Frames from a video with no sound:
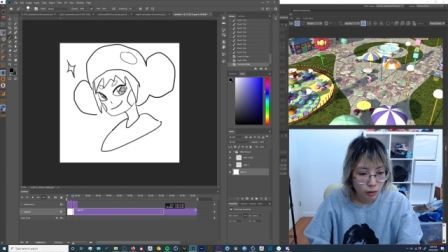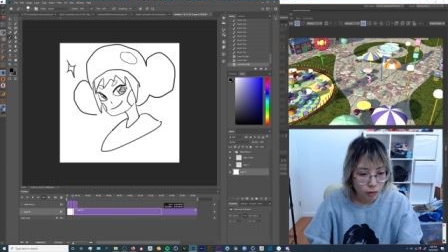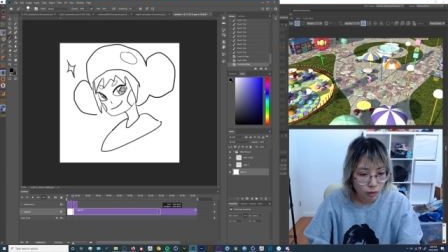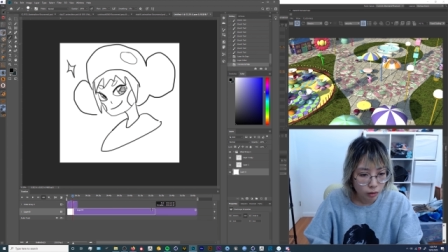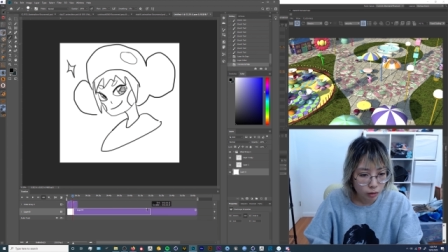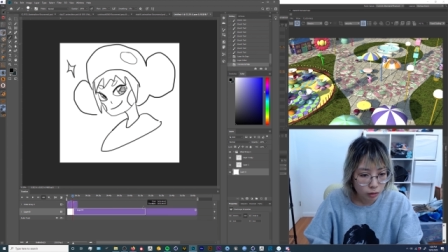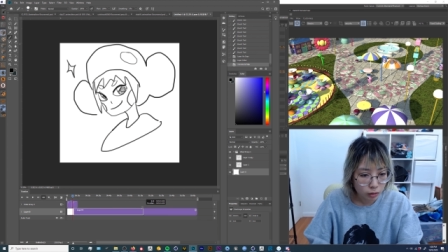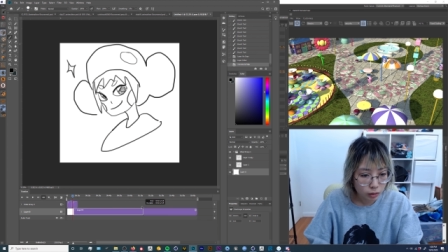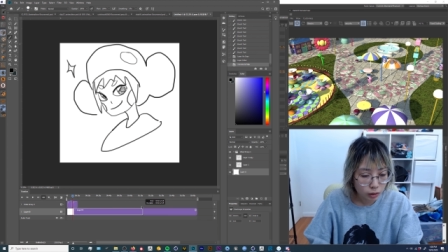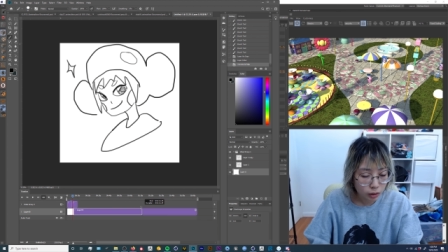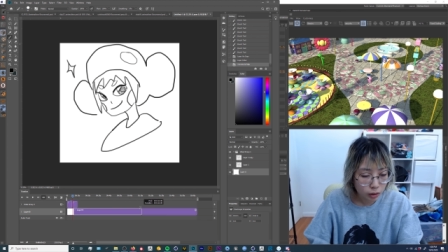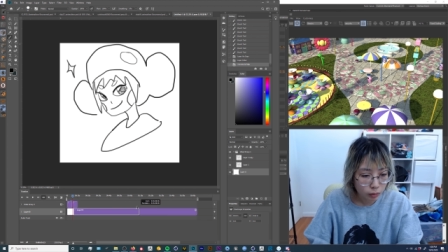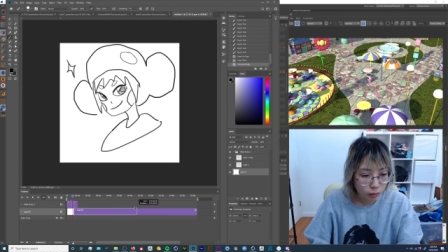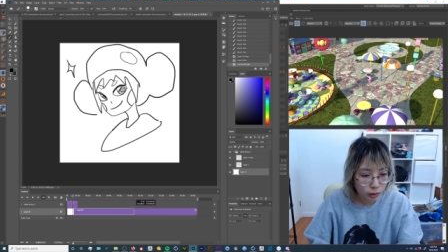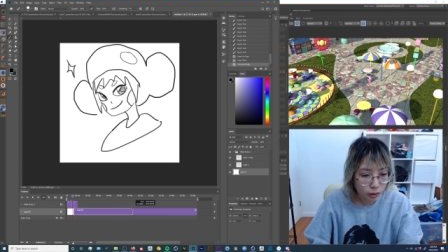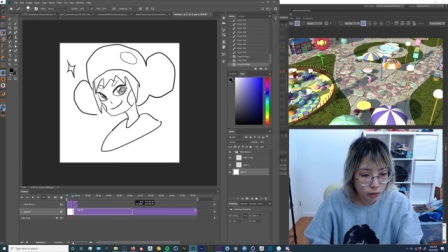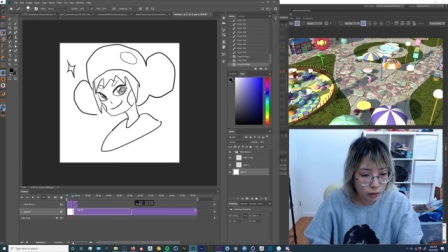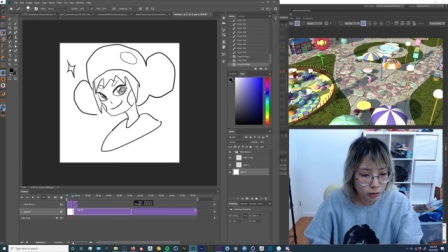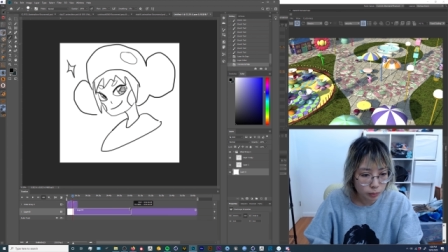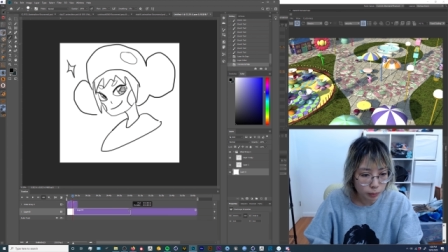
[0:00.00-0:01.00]
Or you know
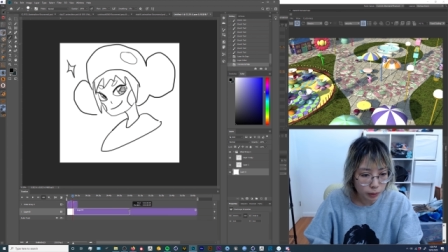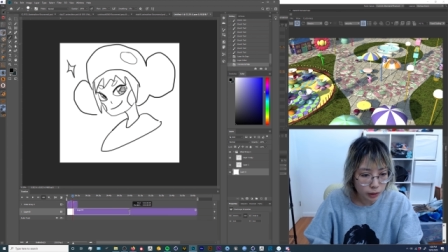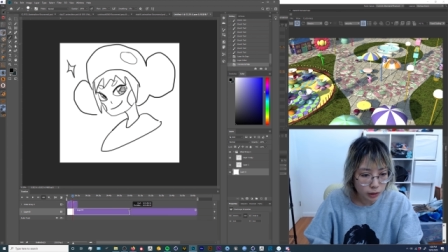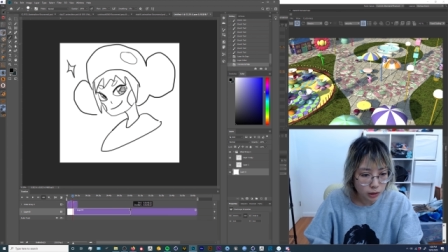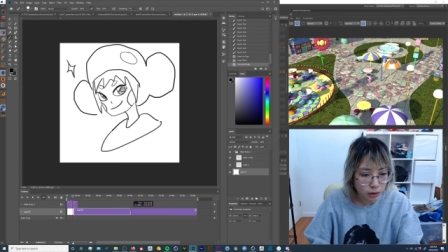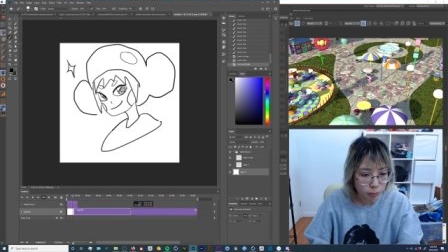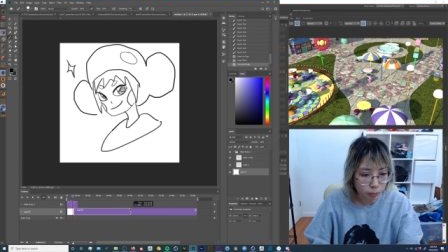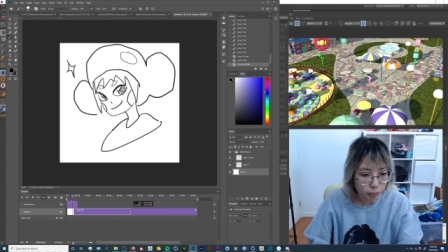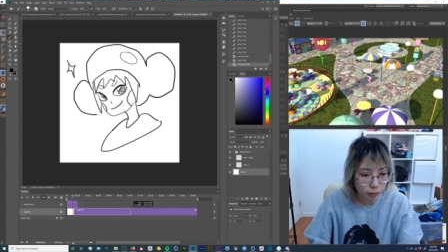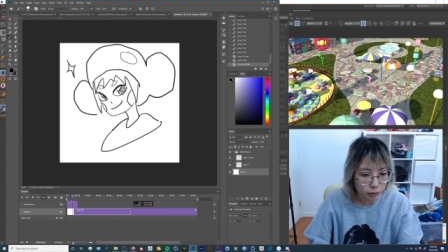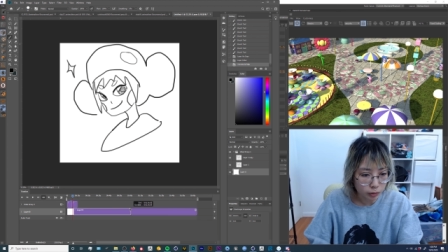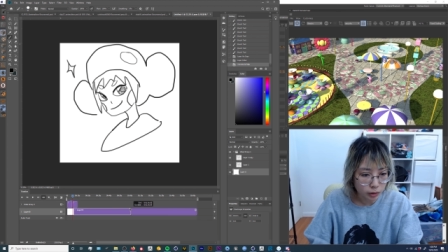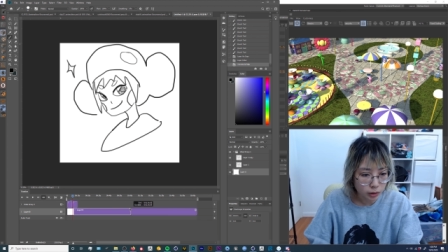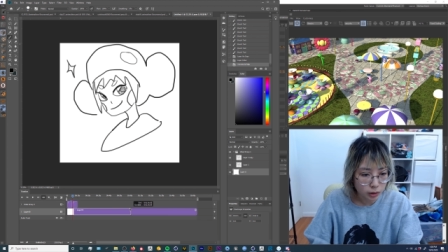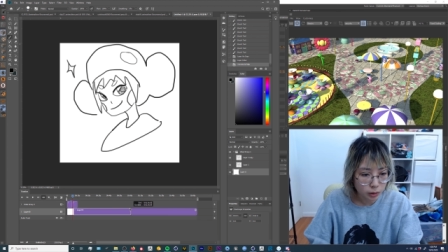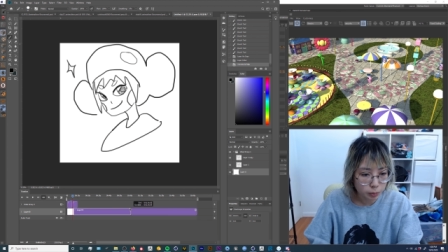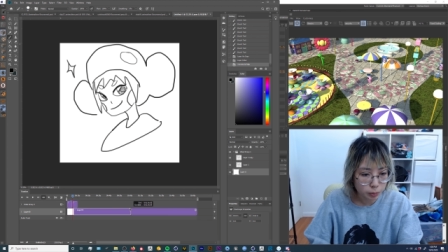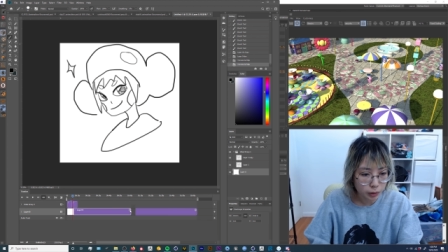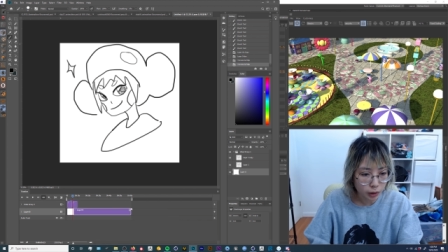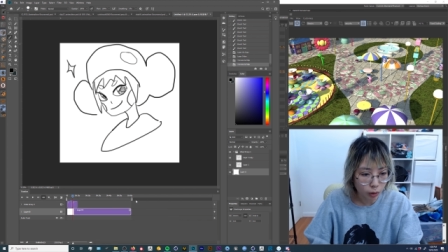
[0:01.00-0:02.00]
what, let's make it simpler. Let's
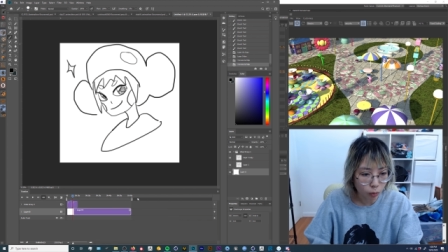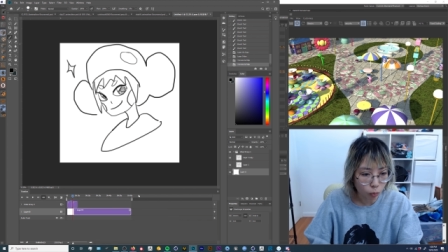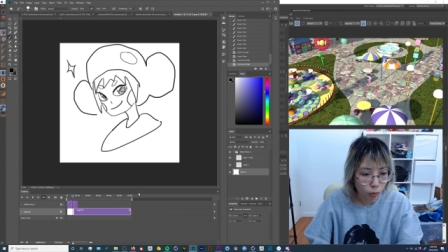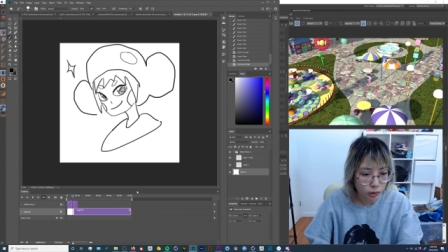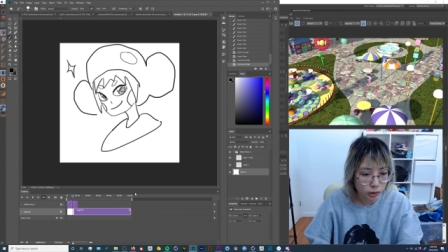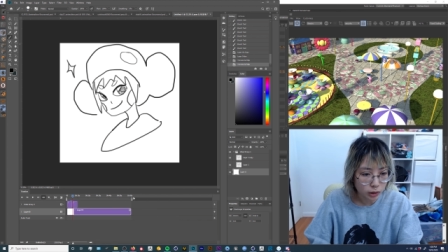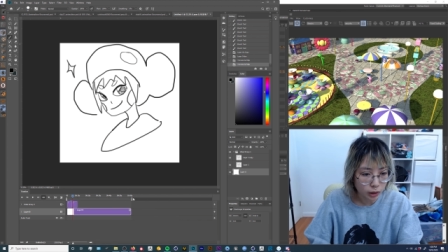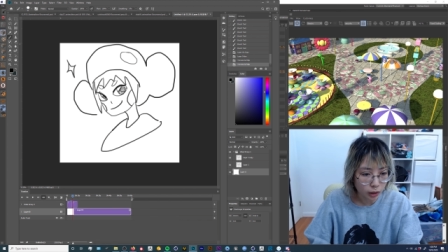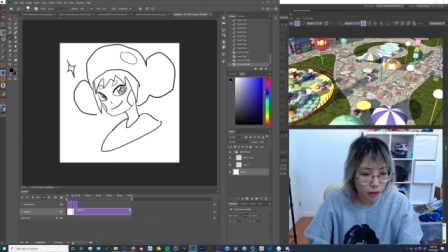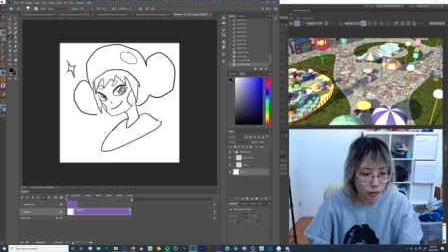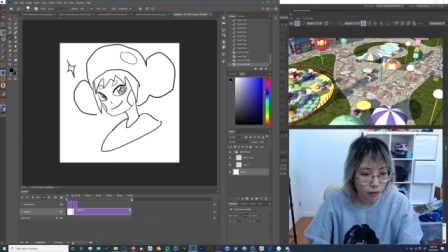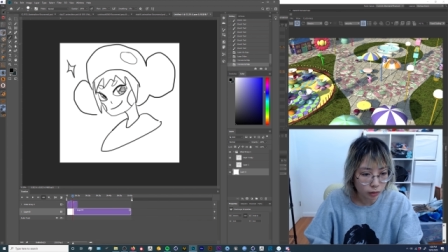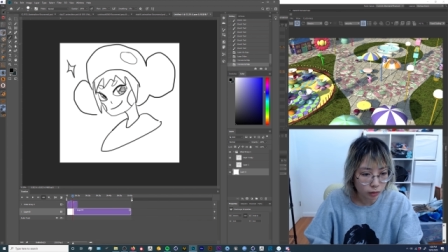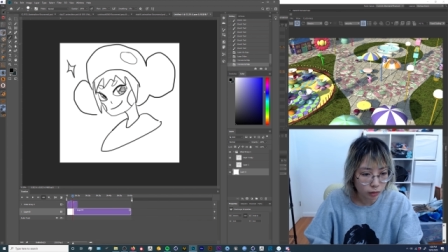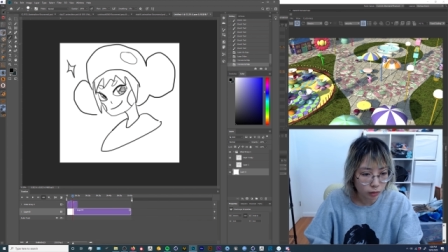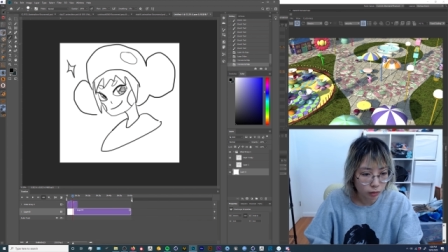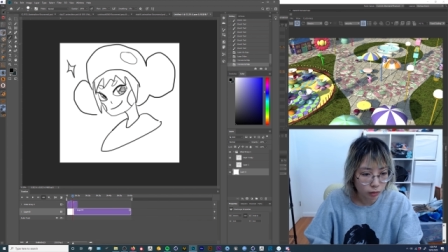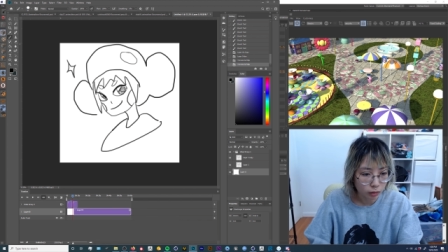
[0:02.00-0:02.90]
just put it at 1 second.